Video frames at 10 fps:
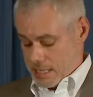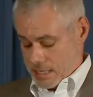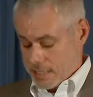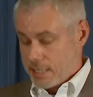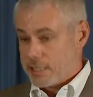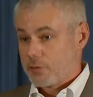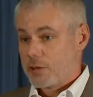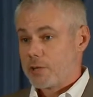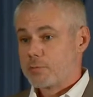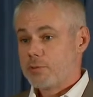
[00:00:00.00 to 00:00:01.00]
These
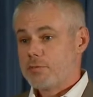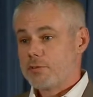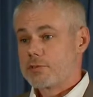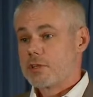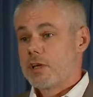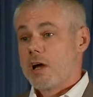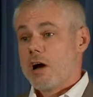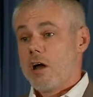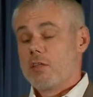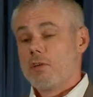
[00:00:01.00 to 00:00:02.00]
accelerated approvals,
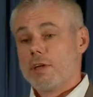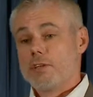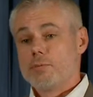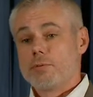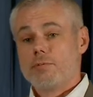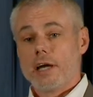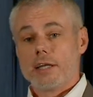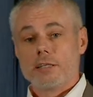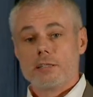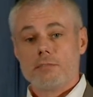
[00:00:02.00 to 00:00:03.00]
although they do
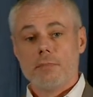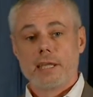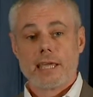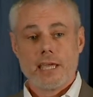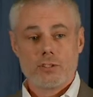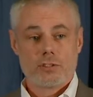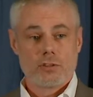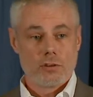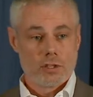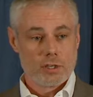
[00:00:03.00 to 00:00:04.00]
provide medication
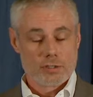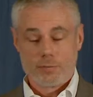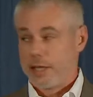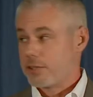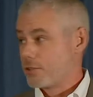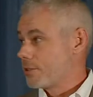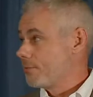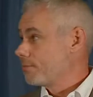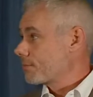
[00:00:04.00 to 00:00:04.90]
earlier to patients,